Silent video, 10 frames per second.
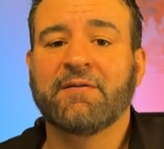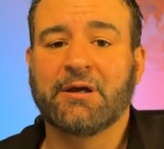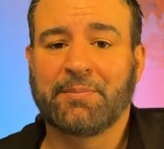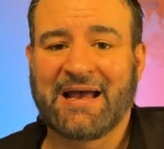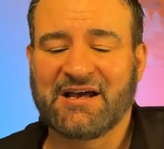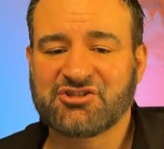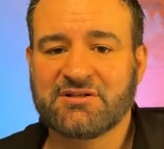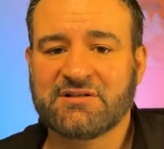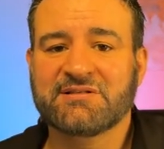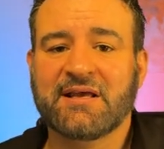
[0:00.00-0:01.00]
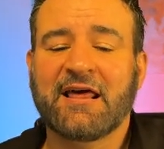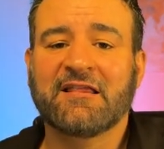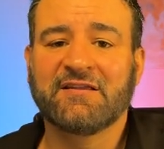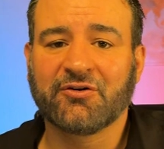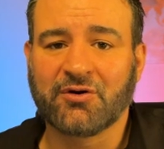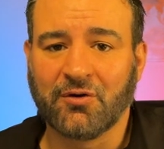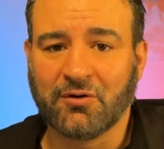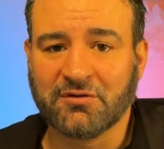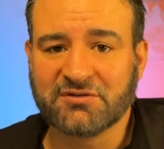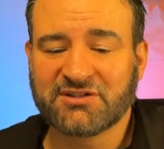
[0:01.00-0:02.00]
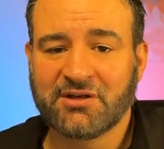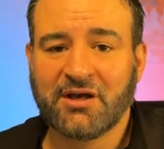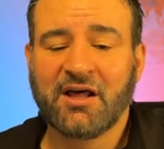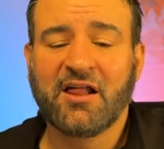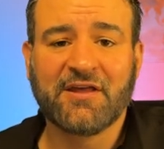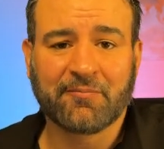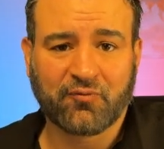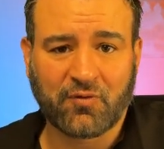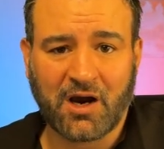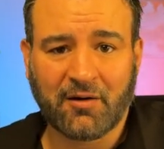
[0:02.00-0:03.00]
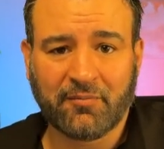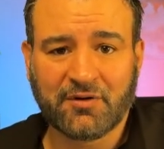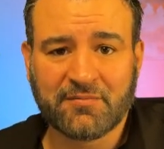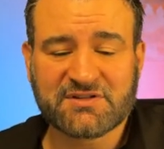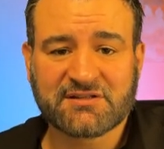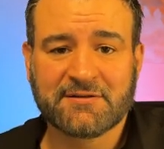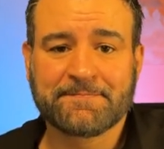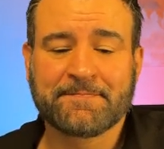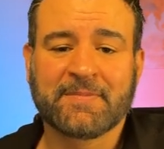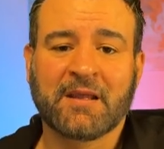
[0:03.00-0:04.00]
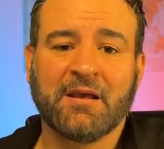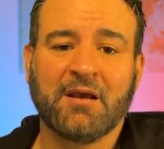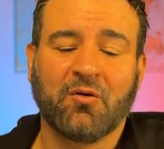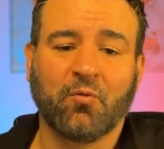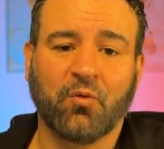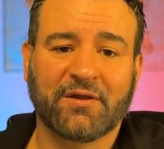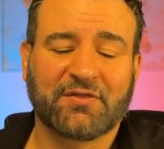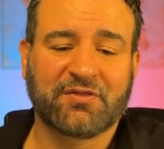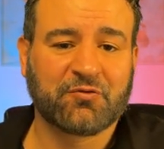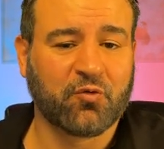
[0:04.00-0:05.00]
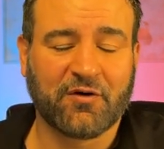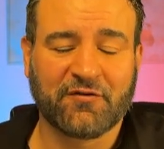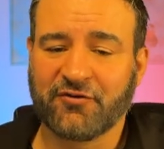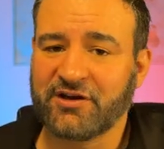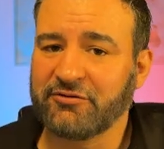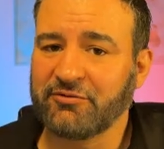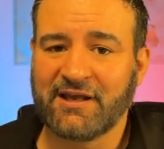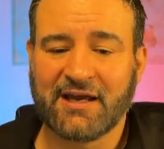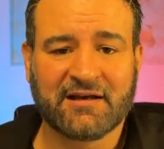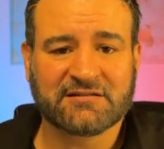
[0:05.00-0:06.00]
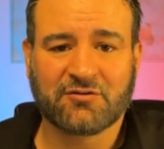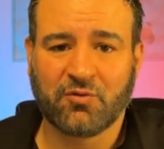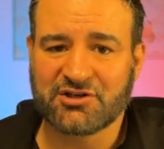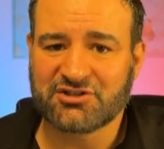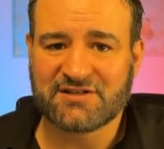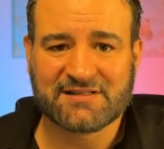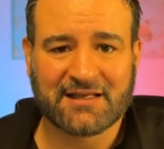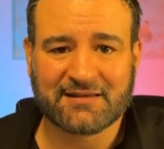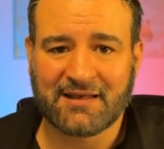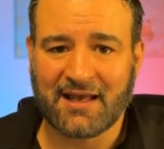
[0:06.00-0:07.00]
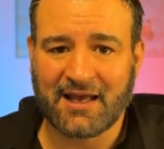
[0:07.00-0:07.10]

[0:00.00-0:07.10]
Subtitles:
Their passions, their goals, their problems, what frequently asked questions that they